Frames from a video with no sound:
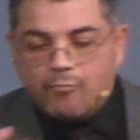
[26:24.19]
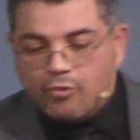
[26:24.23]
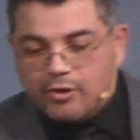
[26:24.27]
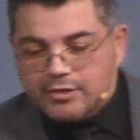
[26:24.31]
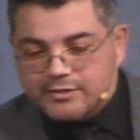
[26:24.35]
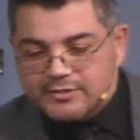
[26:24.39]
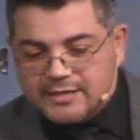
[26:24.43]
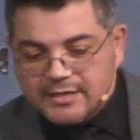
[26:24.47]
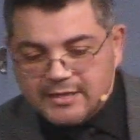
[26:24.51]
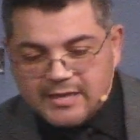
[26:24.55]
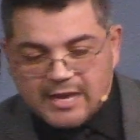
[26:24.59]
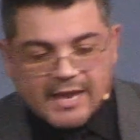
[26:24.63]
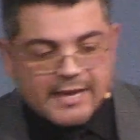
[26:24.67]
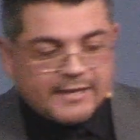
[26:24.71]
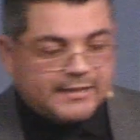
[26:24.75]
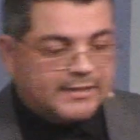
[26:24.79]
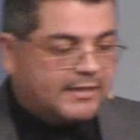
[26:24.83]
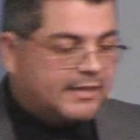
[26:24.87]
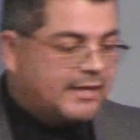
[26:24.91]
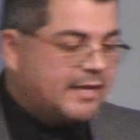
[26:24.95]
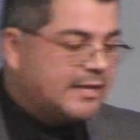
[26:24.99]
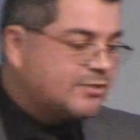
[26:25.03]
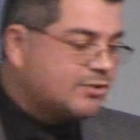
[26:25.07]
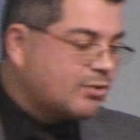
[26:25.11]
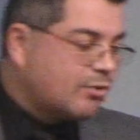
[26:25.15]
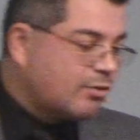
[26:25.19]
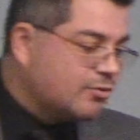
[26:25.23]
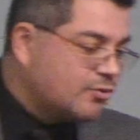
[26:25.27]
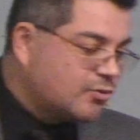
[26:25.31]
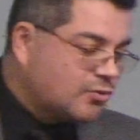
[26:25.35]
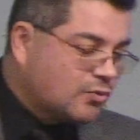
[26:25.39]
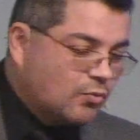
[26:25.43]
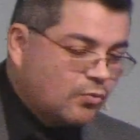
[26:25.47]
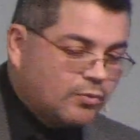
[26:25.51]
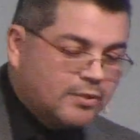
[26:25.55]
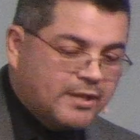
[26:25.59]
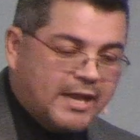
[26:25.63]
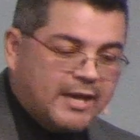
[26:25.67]
mom works at night, the kids
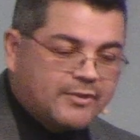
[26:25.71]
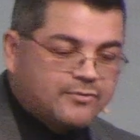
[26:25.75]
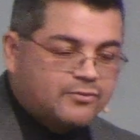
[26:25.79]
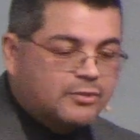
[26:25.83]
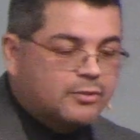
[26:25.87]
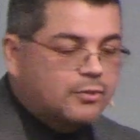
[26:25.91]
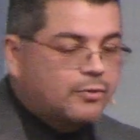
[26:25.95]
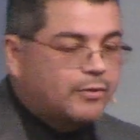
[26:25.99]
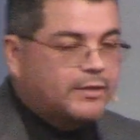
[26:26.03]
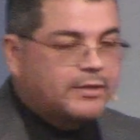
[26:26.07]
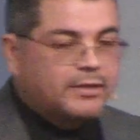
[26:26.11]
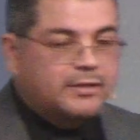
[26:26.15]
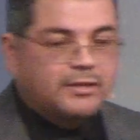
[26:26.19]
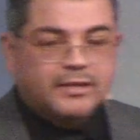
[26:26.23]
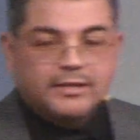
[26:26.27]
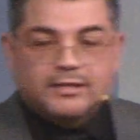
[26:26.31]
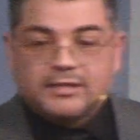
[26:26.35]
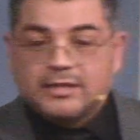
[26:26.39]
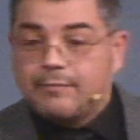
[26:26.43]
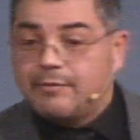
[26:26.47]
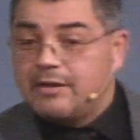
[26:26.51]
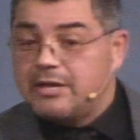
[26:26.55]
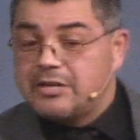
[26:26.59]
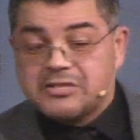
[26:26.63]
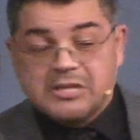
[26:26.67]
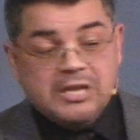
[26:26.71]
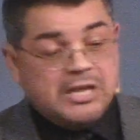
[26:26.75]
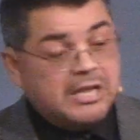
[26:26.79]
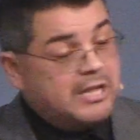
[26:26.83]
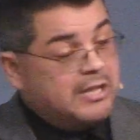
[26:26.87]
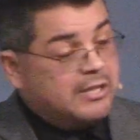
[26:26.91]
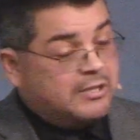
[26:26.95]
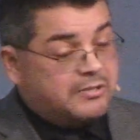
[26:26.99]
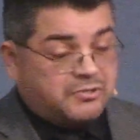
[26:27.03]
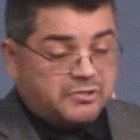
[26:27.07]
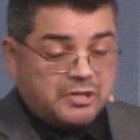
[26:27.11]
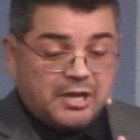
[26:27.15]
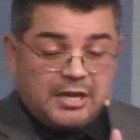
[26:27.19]
are in school and extracurricular
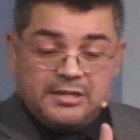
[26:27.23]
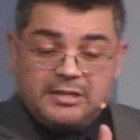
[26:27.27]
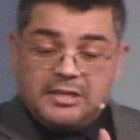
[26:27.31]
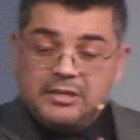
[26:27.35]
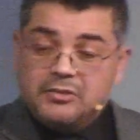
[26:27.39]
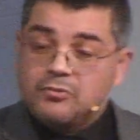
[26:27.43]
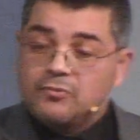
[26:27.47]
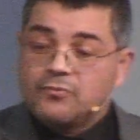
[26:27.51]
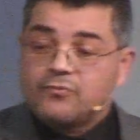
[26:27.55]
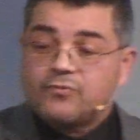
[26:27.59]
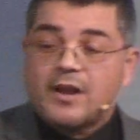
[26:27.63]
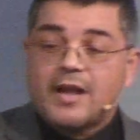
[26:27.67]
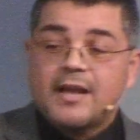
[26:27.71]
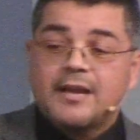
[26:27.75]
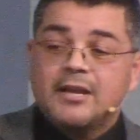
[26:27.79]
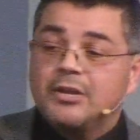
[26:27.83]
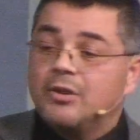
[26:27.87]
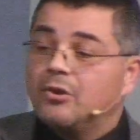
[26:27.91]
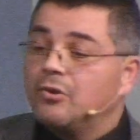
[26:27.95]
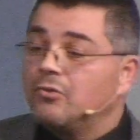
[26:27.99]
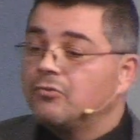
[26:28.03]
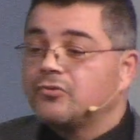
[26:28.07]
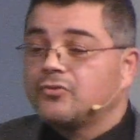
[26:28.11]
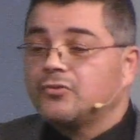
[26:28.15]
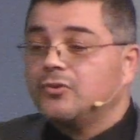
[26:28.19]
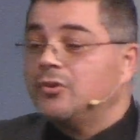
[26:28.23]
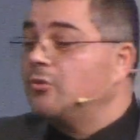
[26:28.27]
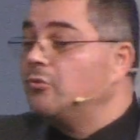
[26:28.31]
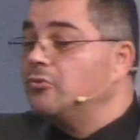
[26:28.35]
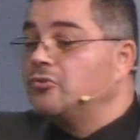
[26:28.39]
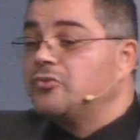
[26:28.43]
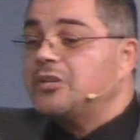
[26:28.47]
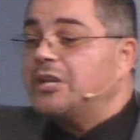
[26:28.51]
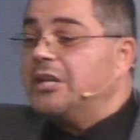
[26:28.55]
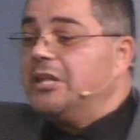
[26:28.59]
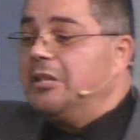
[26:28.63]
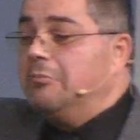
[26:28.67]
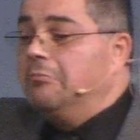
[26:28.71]
activities Sunday through Friday. You don't,
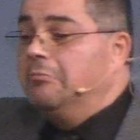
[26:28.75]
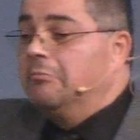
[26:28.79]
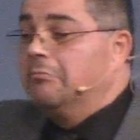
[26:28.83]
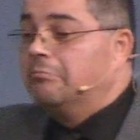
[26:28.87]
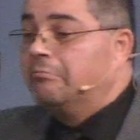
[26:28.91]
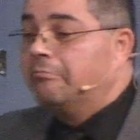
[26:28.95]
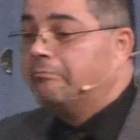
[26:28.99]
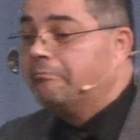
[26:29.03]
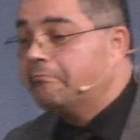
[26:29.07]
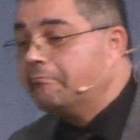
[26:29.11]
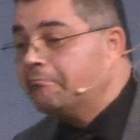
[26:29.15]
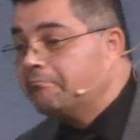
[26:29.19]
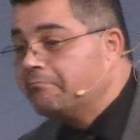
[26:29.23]
you don't see them.